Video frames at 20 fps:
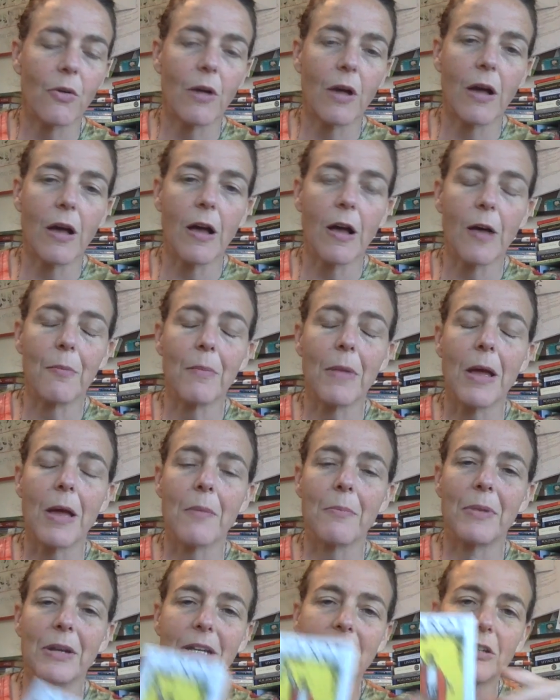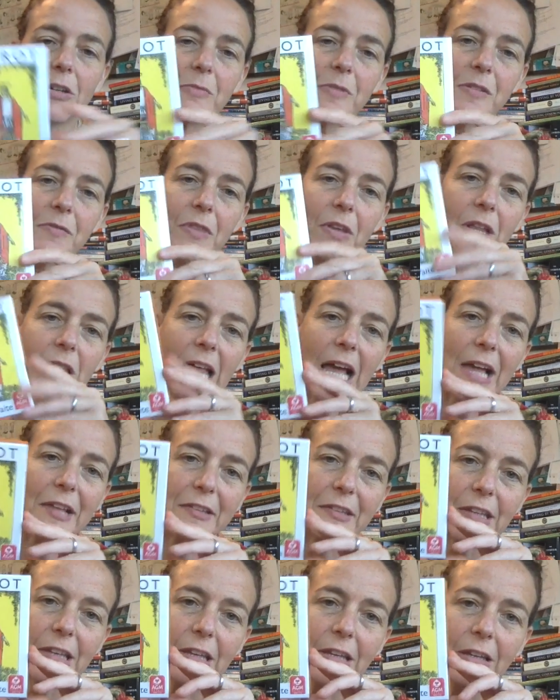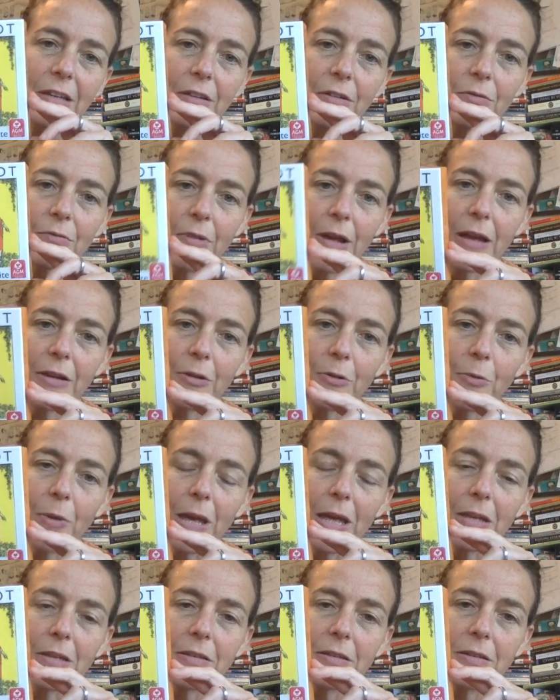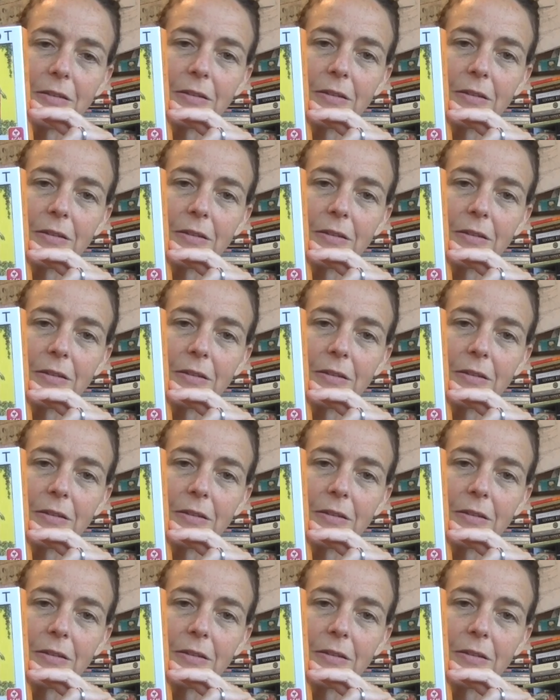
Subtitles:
but in terms of the classic Rider-Waite,